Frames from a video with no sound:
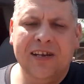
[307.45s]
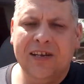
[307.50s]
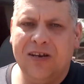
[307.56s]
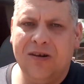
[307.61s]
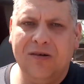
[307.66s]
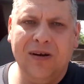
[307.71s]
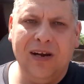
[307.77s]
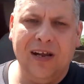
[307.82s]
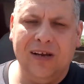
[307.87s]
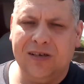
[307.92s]

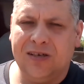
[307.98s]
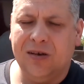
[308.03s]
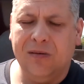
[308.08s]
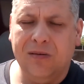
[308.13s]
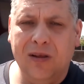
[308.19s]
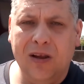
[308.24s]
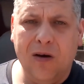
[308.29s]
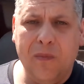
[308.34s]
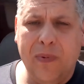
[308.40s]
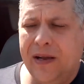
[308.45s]
doing
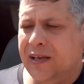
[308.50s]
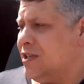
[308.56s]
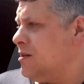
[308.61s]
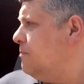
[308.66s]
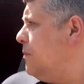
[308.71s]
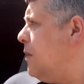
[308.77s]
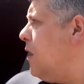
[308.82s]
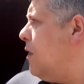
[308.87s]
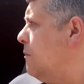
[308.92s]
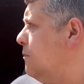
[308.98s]
little bits
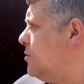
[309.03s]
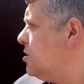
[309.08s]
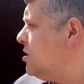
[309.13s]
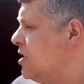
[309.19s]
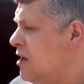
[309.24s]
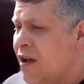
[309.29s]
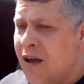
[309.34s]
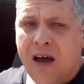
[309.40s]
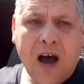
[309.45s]
and bobs.